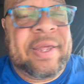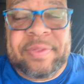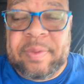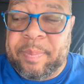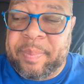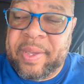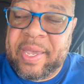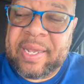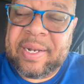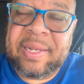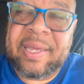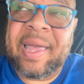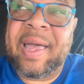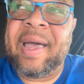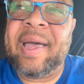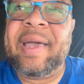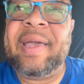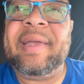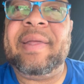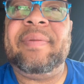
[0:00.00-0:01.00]
to pay the
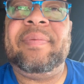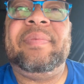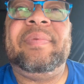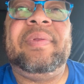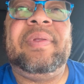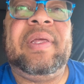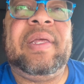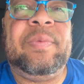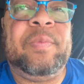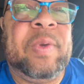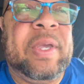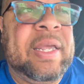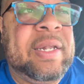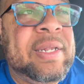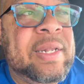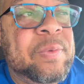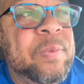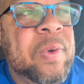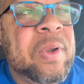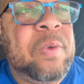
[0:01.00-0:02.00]
guy, and when he
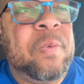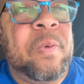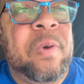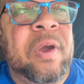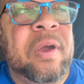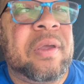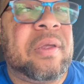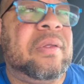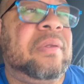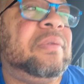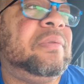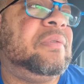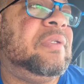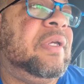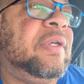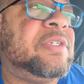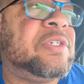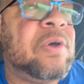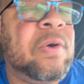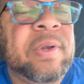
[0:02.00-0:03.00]
didn't want to work,
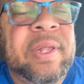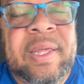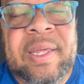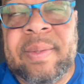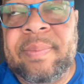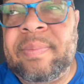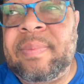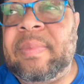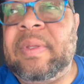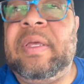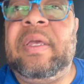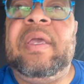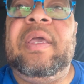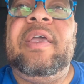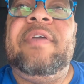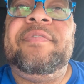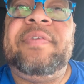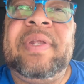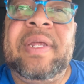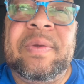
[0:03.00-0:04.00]
it's on him.
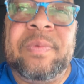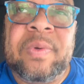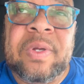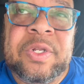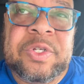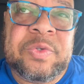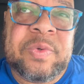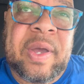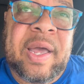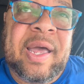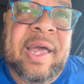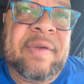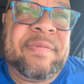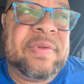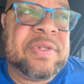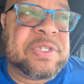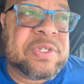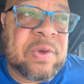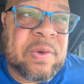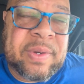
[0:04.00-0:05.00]
If he didn't want to drive,
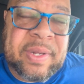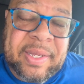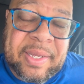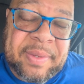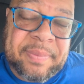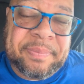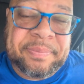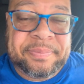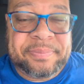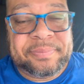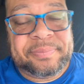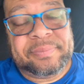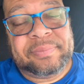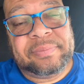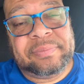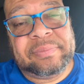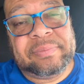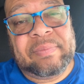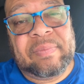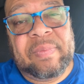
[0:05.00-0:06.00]
it's on him.
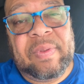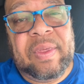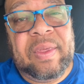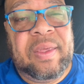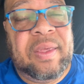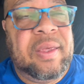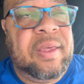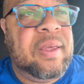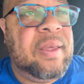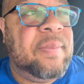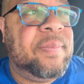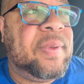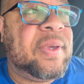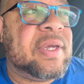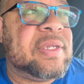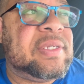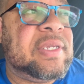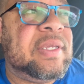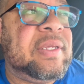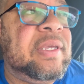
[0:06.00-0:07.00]

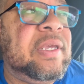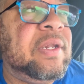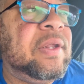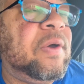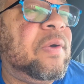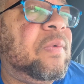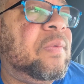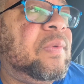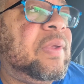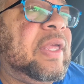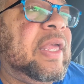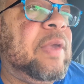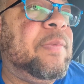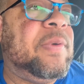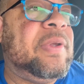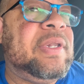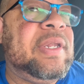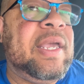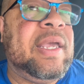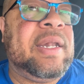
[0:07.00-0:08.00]
Because, you know, he
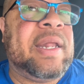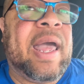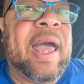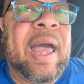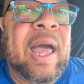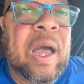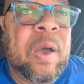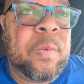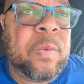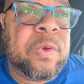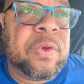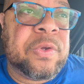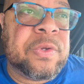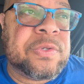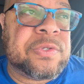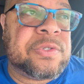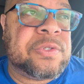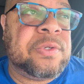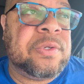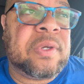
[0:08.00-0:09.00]
would need
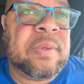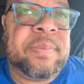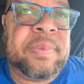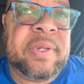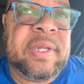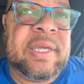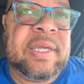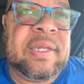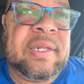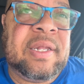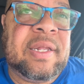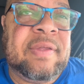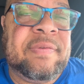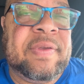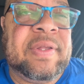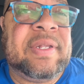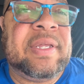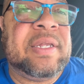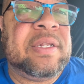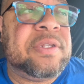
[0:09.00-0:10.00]
hours to complete. And if
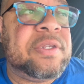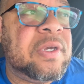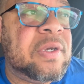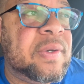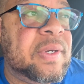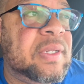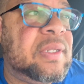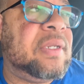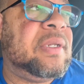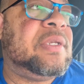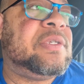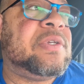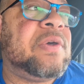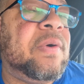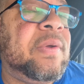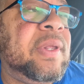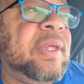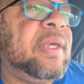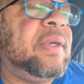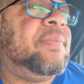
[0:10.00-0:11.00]
he didn't do it, then it's
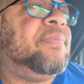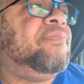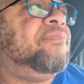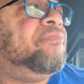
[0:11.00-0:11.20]
on him.